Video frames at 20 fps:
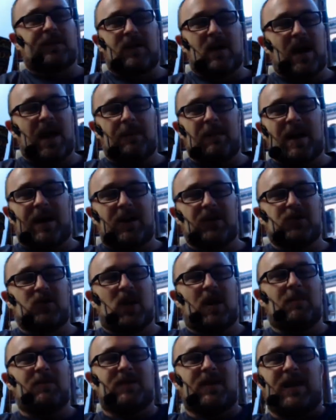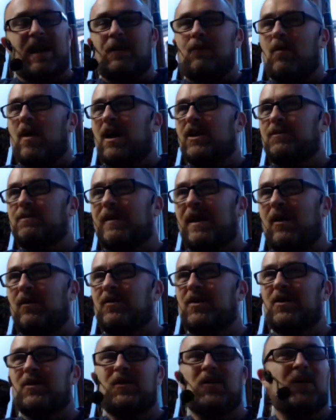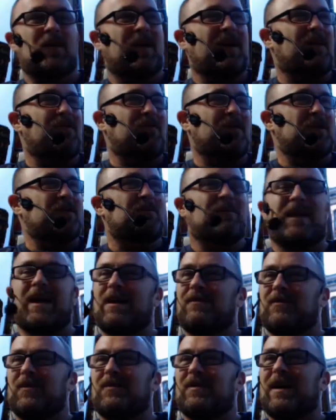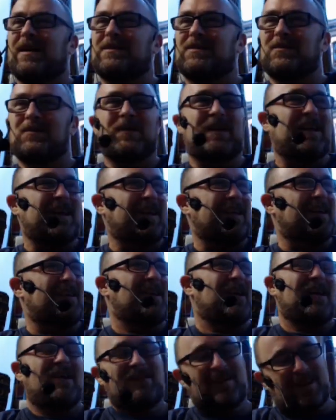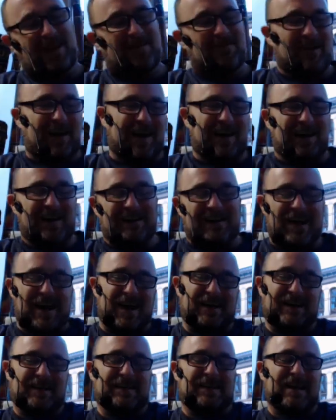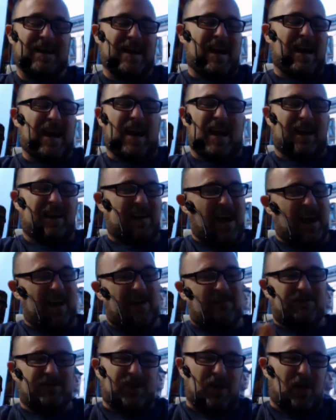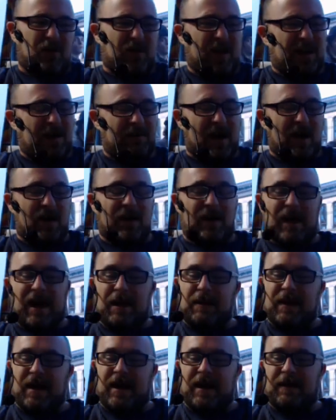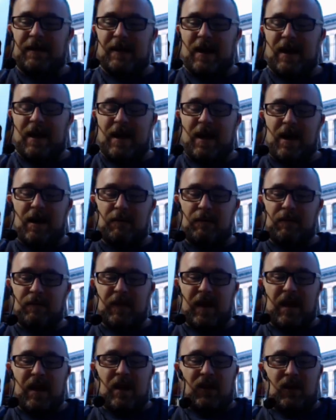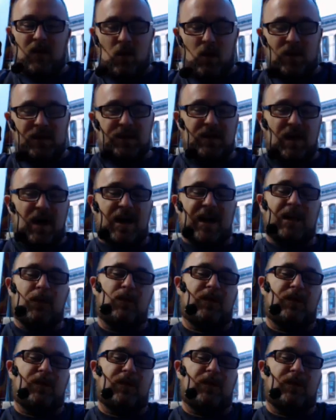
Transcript: time, had a job as a night watchman out in Ucluelet at a fish plant a few nights a week, you know, and read at night. And I kind of started reading about it. And then um, Coinciding